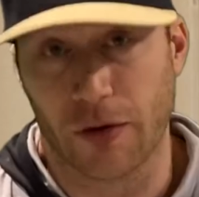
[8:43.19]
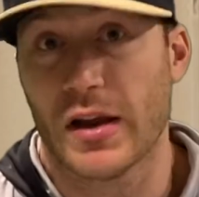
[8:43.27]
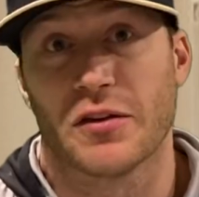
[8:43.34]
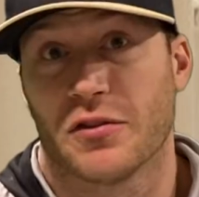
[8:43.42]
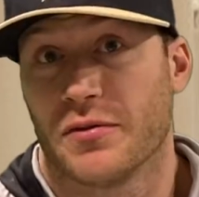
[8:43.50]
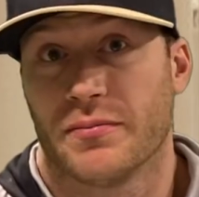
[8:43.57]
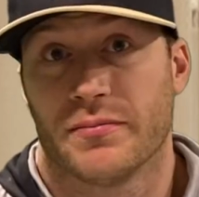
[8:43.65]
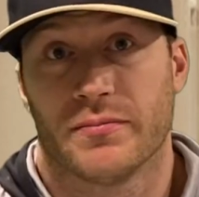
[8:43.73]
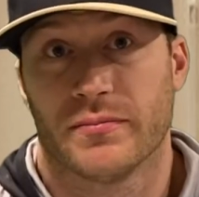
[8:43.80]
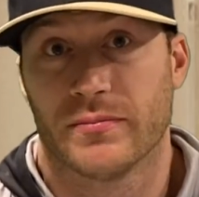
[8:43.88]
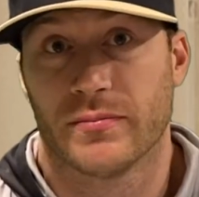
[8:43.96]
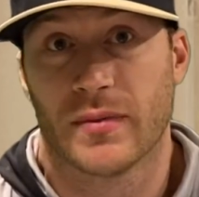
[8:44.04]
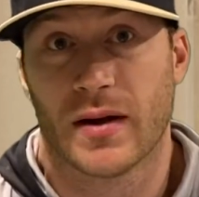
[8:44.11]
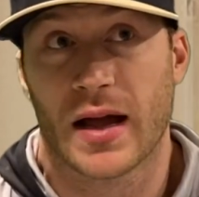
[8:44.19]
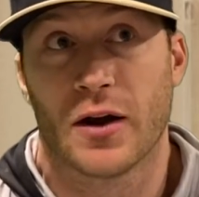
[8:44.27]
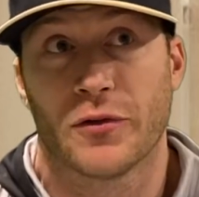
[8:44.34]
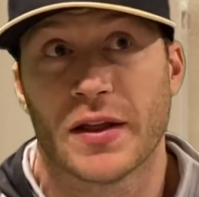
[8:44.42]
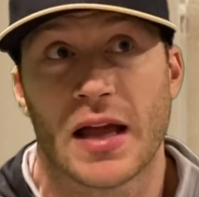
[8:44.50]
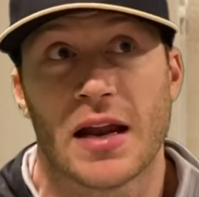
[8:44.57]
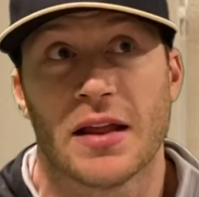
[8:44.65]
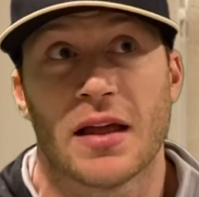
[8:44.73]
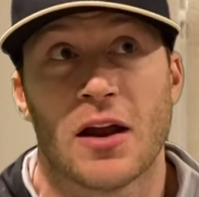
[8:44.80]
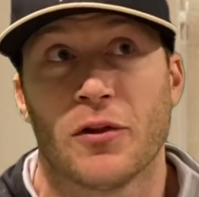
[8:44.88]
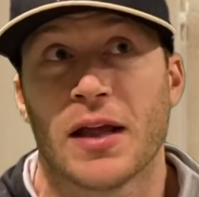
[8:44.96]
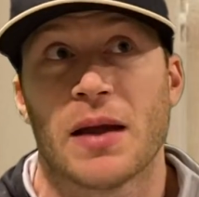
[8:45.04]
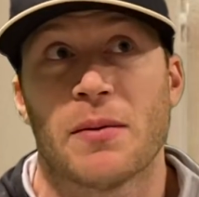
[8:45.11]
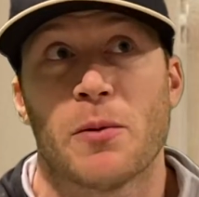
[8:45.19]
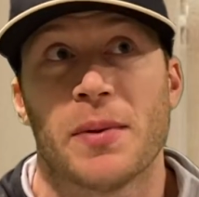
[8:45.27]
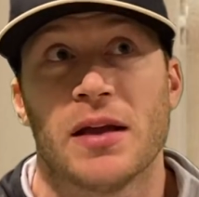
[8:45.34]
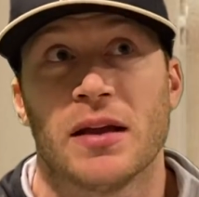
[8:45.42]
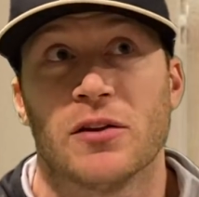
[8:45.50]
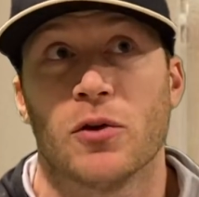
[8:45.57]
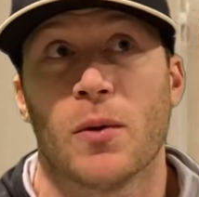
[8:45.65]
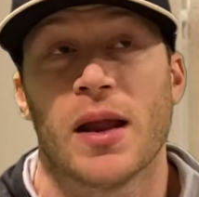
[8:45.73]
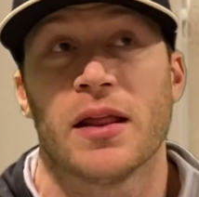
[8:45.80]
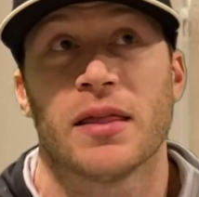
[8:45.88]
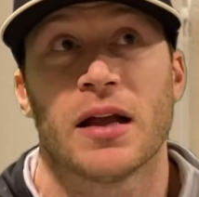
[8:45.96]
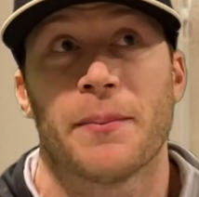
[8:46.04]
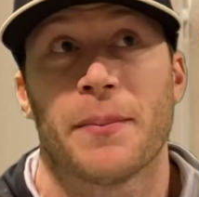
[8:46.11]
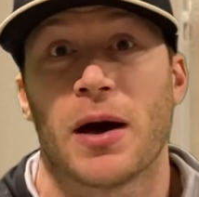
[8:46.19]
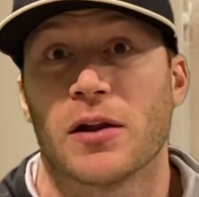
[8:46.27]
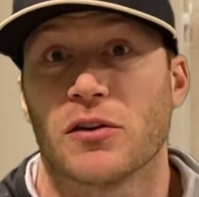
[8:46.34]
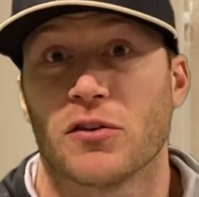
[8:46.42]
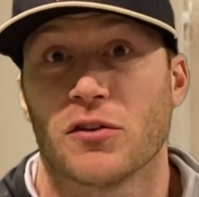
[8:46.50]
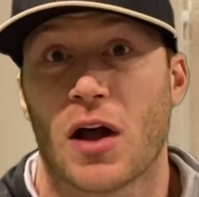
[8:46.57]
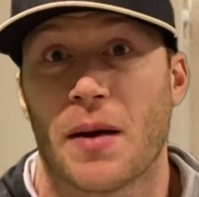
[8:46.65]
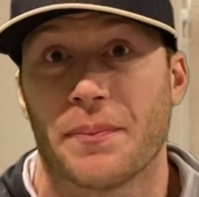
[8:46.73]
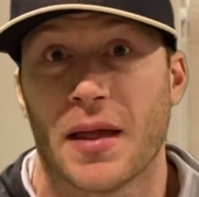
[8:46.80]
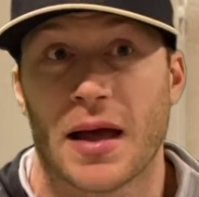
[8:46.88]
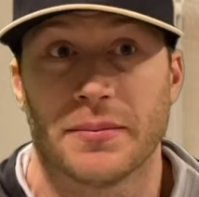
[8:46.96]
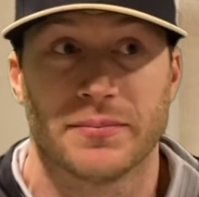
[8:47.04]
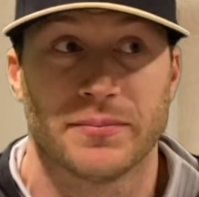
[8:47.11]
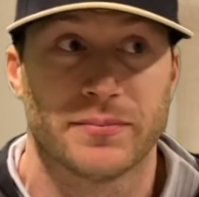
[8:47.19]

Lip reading: is. I don't think MLB can do anything about it to stop that.